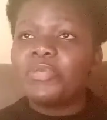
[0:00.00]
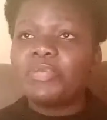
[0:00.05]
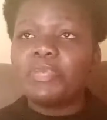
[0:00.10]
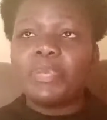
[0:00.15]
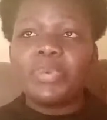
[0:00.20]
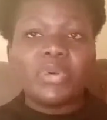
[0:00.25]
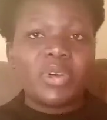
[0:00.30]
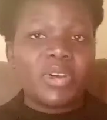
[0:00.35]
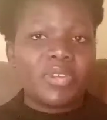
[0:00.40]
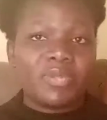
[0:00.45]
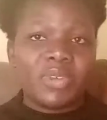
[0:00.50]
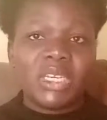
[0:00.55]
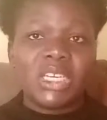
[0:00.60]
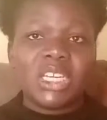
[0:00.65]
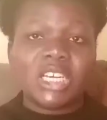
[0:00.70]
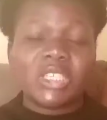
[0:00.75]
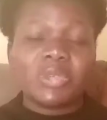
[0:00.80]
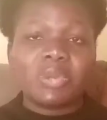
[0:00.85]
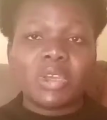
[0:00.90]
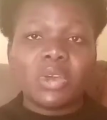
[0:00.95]
poor
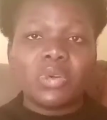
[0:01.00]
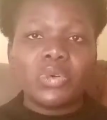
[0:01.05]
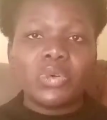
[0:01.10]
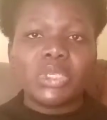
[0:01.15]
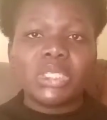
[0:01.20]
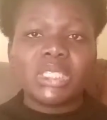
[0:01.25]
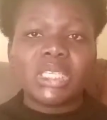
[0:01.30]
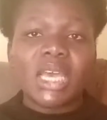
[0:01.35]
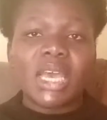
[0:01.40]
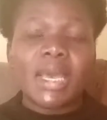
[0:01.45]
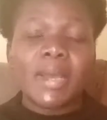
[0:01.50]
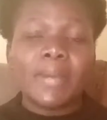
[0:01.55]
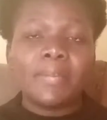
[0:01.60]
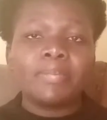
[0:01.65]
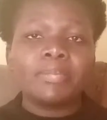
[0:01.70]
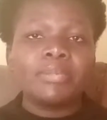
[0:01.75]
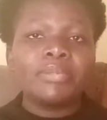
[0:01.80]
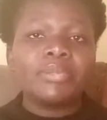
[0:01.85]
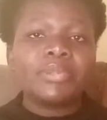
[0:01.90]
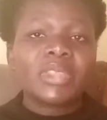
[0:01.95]
feeders, because
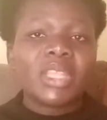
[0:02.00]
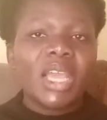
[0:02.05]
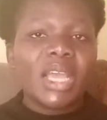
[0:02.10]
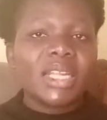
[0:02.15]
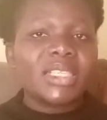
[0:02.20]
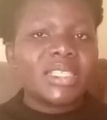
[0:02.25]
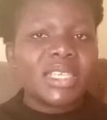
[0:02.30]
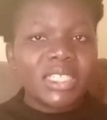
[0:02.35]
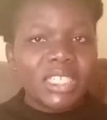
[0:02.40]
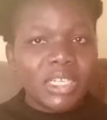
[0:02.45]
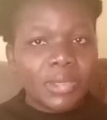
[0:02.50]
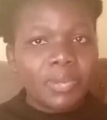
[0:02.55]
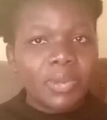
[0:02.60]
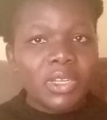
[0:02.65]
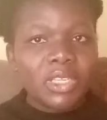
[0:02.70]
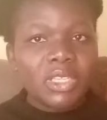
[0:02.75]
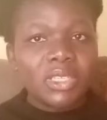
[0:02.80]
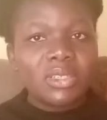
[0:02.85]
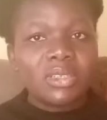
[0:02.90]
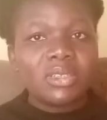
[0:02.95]
at certain
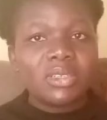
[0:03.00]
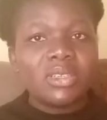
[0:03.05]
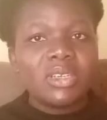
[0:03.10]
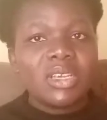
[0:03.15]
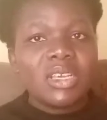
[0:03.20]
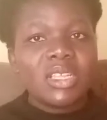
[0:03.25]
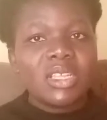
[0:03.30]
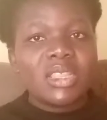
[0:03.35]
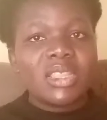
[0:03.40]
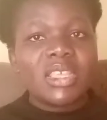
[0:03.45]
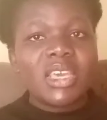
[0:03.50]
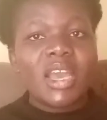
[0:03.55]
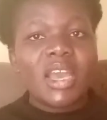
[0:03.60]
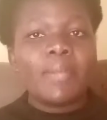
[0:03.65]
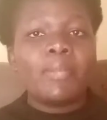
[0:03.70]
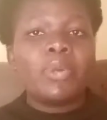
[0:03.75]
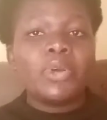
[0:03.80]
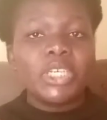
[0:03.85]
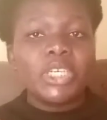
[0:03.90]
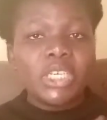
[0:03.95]
point their
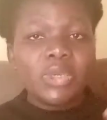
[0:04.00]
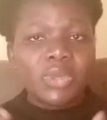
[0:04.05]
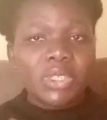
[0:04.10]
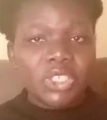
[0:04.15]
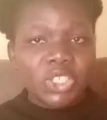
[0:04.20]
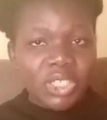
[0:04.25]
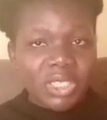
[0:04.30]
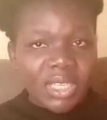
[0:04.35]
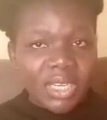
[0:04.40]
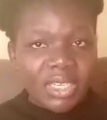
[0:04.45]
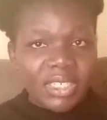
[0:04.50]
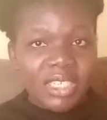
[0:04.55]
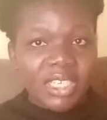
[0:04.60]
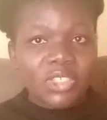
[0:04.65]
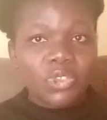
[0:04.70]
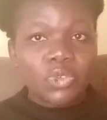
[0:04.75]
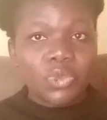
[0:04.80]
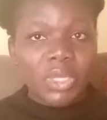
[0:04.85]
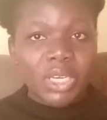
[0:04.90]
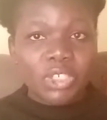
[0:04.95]
body will just
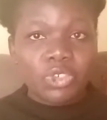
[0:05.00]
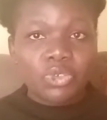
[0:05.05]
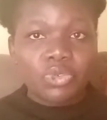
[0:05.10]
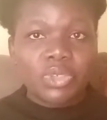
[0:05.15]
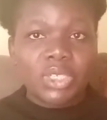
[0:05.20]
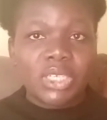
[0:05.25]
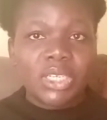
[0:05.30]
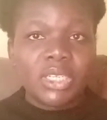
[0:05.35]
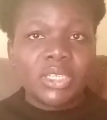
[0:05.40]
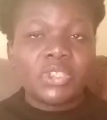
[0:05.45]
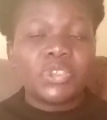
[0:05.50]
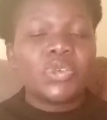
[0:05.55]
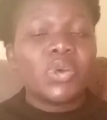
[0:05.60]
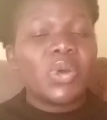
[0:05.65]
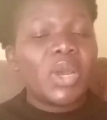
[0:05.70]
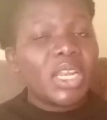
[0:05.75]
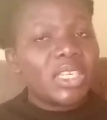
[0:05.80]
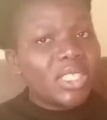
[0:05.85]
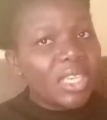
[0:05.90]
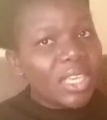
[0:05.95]
adjust to that routine. So
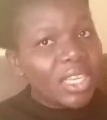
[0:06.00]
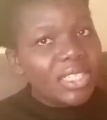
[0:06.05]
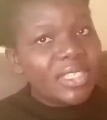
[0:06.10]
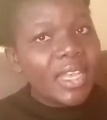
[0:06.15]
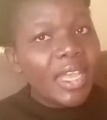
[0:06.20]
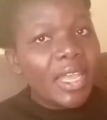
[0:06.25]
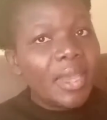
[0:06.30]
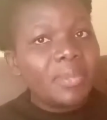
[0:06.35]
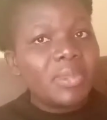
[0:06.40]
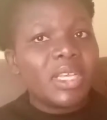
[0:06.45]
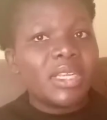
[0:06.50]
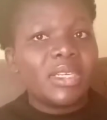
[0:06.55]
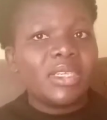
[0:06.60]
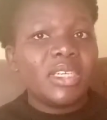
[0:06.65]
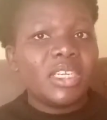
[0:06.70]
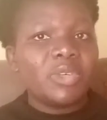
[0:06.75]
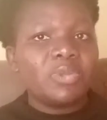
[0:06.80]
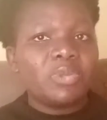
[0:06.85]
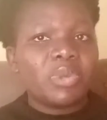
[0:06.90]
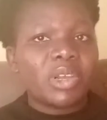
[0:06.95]
at 8 a.m. they'll
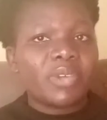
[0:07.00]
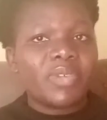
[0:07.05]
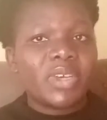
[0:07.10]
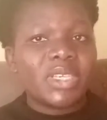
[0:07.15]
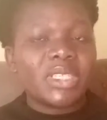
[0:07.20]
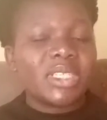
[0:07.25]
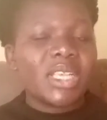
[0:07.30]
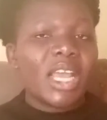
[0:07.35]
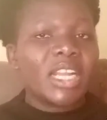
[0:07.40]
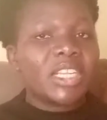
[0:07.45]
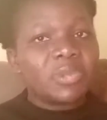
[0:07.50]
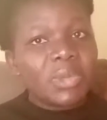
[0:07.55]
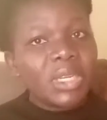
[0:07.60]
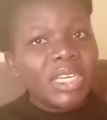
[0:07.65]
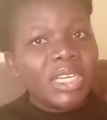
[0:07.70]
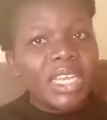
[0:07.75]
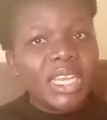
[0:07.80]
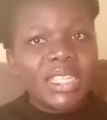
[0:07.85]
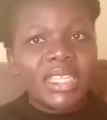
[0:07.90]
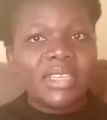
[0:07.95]
need breakfast, at
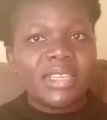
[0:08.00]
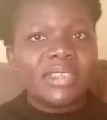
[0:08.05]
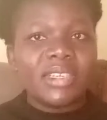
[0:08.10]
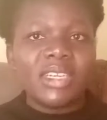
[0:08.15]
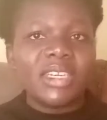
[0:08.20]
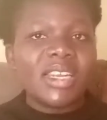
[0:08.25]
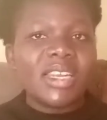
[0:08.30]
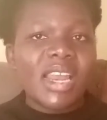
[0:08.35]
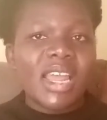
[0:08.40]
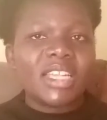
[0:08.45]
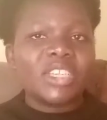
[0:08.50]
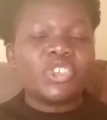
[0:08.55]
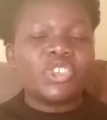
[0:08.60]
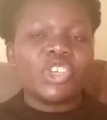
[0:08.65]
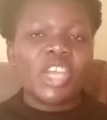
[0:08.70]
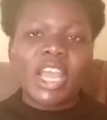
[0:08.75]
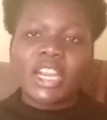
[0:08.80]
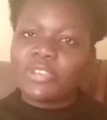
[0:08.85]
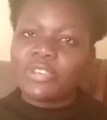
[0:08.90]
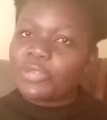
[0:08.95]
midday they'll need lunch,
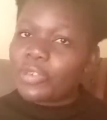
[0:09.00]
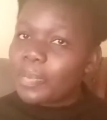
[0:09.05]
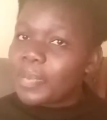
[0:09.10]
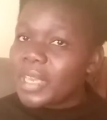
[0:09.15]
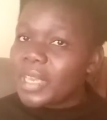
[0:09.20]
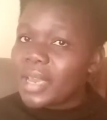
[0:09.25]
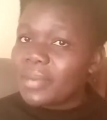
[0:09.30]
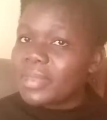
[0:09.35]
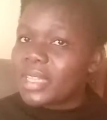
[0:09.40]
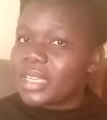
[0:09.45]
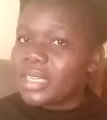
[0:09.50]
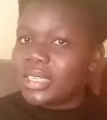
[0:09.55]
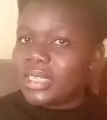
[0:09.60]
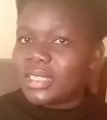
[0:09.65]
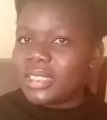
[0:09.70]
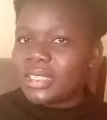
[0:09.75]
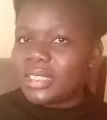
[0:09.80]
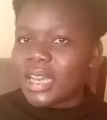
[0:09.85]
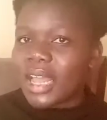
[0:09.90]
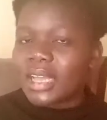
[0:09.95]
at 4 p.m. they'll
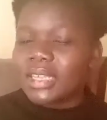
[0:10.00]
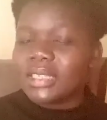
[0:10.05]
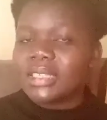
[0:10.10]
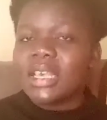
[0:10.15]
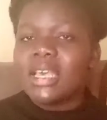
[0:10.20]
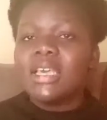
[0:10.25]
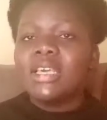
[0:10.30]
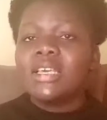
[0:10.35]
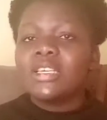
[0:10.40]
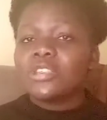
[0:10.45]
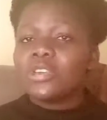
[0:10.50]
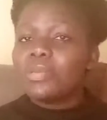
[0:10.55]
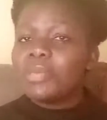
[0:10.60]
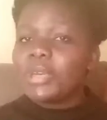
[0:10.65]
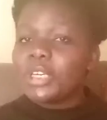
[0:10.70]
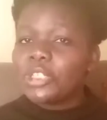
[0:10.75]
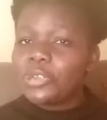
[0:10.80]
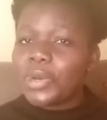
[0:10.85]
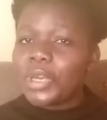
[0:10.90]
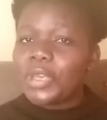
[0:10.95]
need snacks. So make
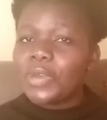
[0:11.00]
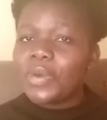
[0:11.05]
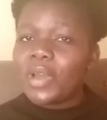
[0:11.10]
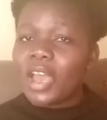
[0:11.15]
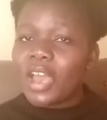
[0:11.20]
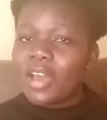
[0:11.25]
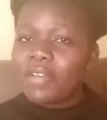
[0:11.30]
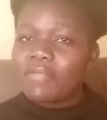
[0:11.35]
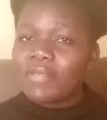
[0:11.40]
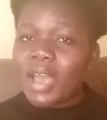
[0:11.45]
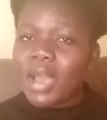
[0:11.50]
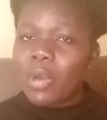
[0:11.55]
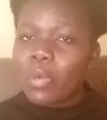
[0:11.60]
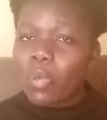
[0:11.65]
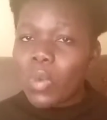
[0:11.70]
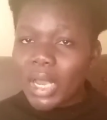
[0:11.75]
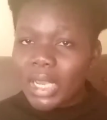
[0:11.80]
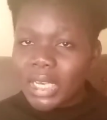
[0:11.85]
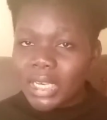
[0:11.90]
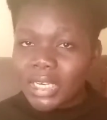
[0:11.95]
sure you have a
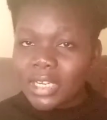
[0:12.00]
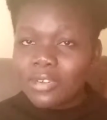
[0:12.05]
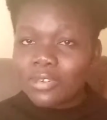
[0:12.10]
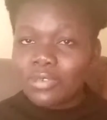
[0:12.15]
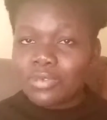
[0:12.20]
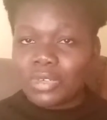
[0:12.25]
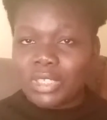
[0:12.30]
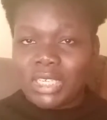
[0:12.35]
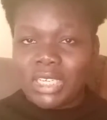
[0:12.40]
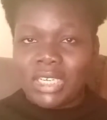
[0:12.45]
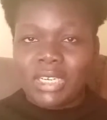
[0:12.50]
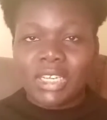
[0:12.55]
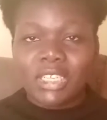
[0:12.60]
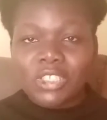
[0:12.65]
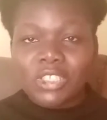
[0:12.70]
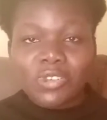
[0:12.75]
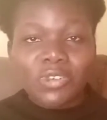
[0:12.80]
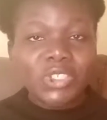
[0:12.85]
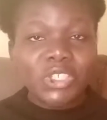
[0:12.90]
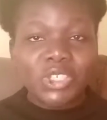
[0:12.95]
working routine.
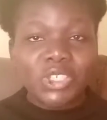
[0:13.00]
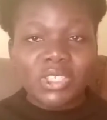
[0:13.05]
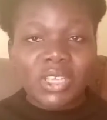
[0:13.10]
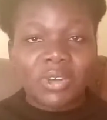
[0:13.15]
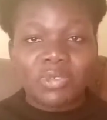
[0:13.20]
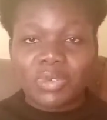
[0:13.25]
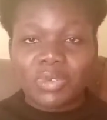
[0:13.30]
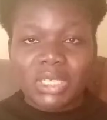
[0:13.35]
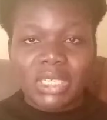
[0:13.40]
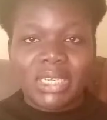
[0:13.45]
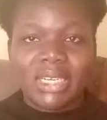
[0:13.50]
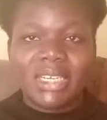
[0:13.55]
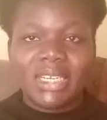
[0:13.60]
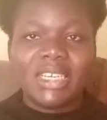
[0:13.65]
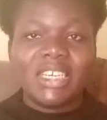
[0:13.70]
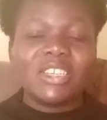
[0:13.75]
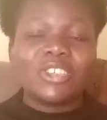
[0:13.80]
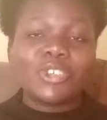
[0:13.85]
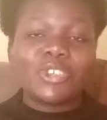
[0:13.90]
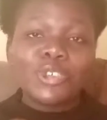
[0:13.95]
It's not just a routine,
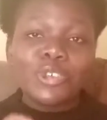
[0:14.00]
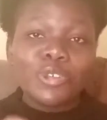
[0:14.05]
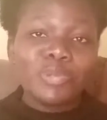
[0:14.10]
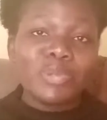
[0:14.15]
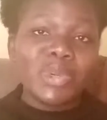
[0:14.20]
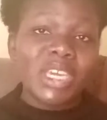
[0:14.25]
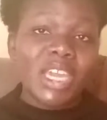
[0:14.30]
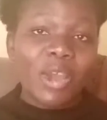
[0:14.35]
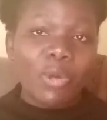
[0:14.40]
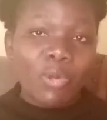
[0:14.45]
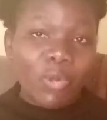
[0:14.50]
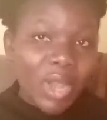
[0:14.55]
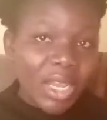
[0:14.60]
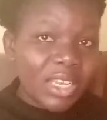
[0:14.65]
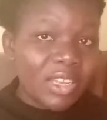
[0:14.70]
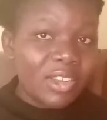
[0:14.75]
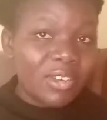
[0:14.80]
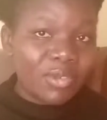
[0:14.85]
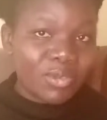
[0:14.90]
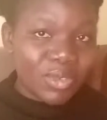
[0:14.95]
it should be a
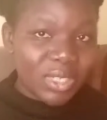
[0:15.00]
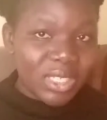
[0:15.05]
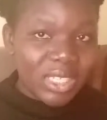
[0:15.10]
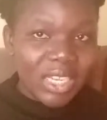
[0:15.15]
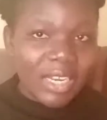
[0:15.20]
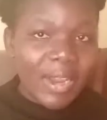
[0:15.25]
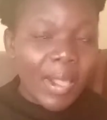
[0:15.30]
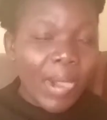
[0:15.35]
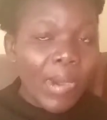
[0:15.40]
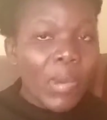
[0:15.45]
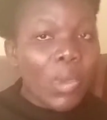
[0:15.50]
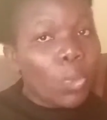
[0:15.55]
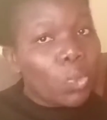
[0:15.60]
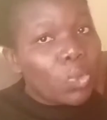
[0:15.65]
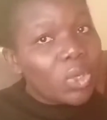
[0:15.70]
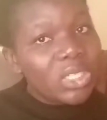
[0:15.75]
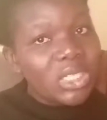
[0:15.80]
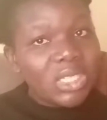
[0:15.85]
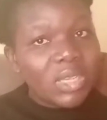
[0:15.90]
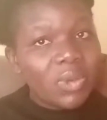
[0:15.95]
working routine.
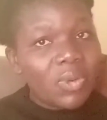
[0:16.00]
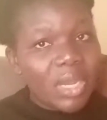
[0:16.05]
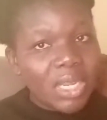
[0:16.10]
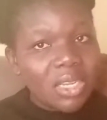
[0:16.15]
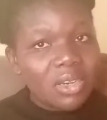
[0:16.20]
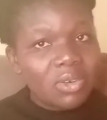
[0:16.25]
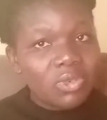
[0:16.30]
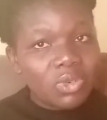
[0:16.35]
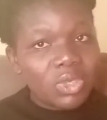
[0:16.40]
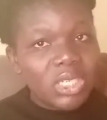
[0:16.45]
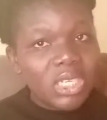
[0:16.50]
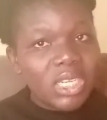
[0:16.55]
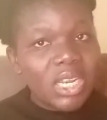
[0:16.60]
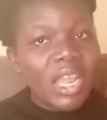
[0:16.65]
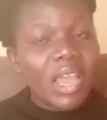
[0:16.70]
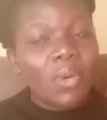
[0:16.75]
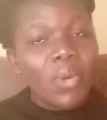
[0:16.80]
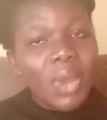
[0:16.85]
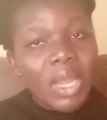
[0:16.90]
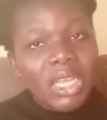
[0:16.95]
What is a working routine?
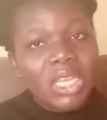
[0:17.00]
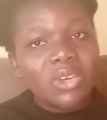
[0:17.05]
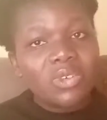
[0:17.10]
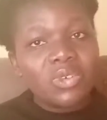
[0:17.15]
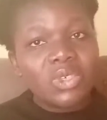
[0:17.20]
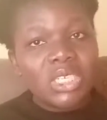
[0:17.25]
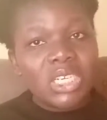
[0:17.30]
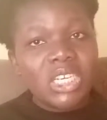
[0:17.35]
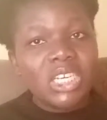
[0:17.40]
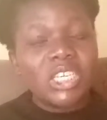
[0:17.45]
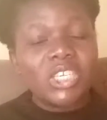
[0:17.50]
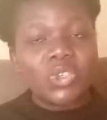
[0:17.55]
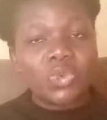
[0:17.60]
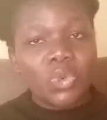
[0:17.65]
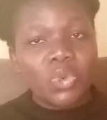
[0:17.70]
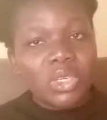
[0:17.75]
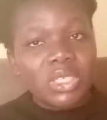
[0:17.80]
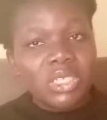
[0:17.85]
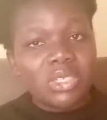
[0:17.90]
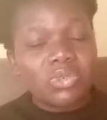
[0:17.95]
A working routine is
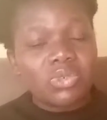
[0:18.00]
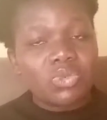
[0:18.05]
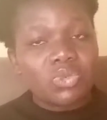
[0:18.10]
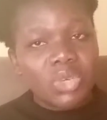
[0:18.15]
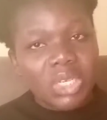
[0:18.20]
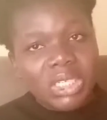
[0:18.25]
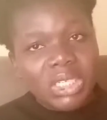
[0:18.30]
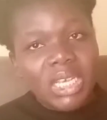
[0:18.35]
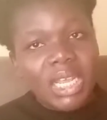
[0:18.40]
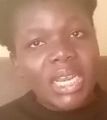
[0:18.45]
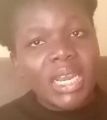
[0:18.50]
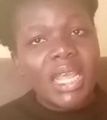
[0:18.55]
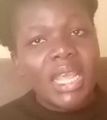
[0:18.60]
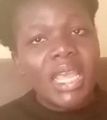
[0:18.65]
what is written